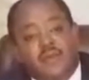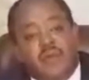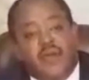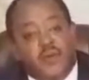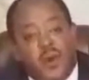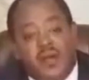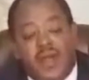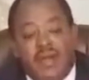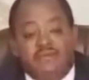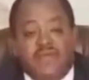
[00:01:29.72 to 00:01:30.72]
by URI
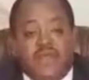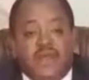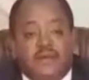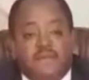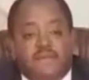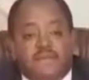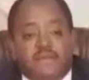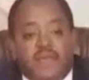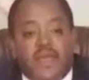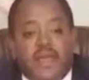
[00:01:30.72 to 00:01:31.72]
Africa
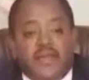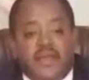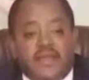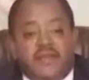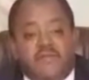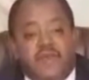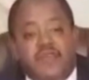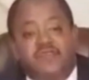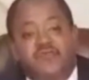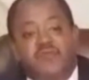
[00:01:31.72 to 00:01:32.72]
and
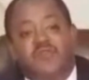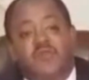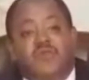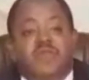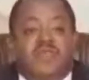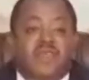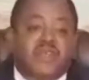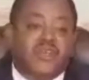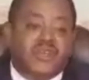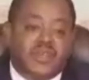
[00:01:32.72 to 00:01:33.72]
Interfaith Peace Building
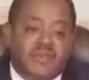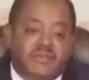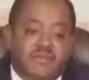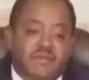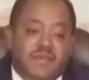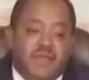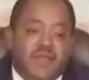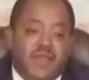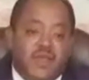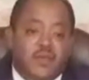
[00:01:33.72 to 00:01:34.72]
Initiative,
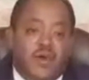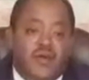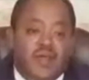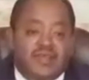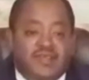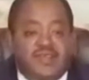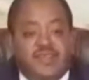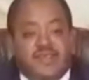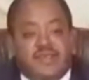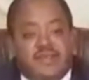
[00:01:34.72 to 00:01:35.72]
a
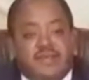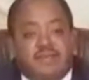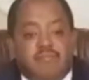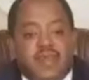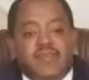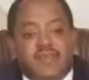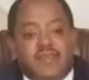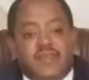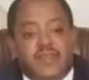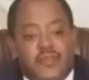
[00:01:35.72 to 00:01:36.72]
URICC based
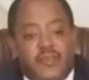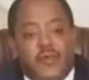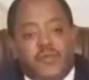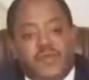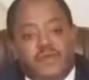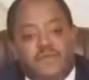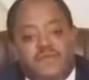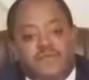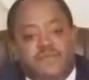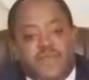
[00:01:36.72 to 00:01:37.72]
in Ethiopia.
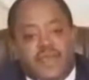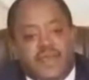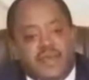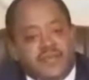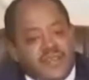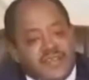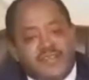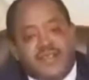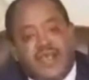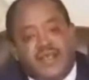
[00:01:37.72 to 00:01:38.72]

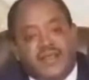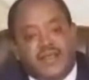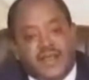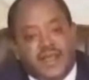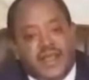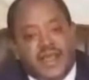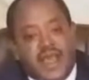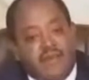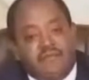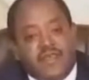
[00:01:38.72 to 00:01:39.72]
Since then,
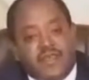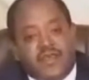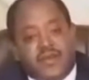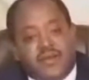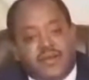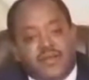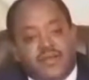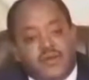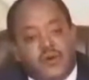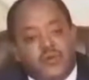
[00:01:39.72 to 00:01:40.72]
every year,
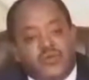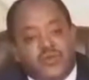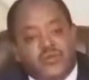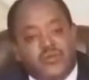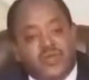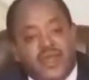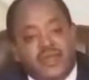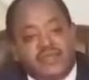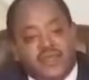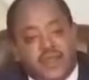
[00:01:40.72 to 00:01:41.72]
the Golden Rule Day
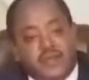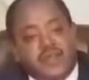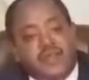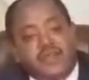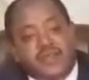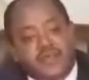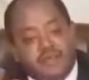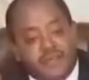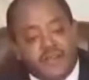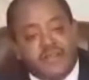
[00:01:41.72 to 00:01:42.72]
celebrated in
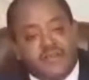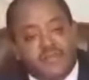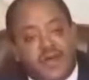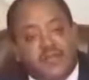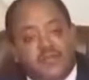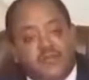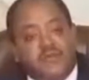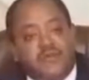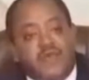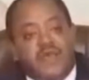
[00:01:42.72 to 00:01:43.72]
different parts of
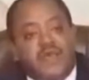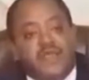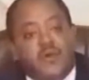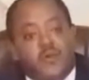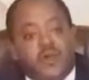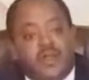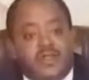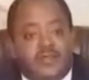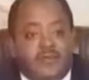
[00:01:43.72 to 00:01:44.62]
the world.